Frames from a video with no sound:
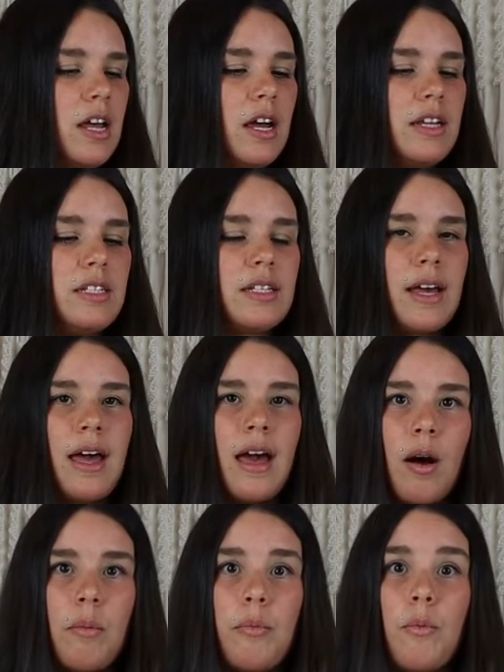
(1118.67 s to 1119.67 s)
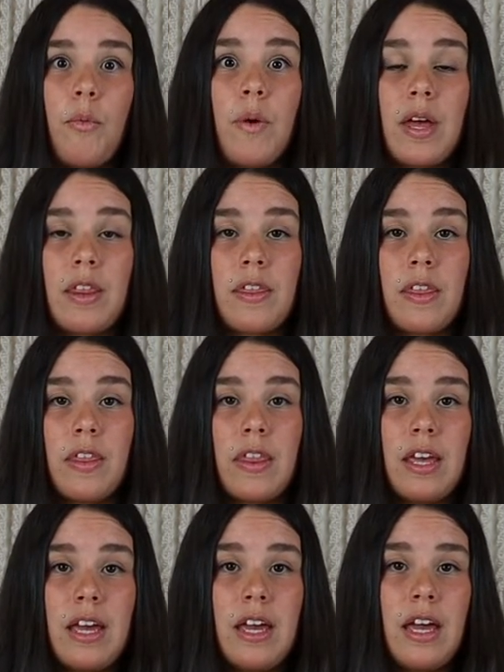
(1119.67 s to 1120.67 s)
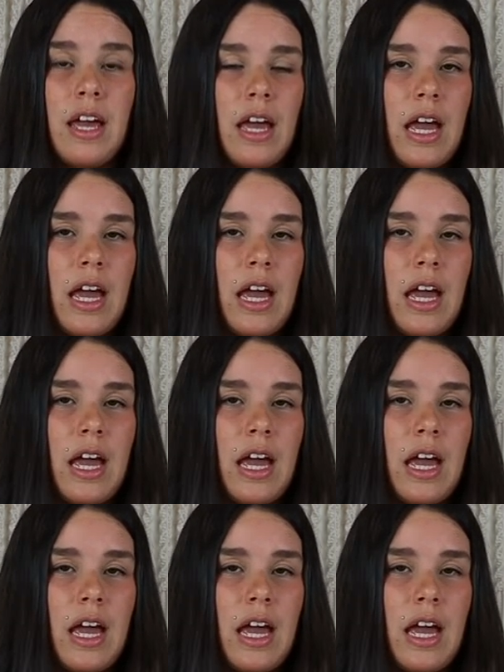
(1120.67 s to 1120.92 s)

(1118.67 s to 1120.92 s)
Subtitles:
is to help with the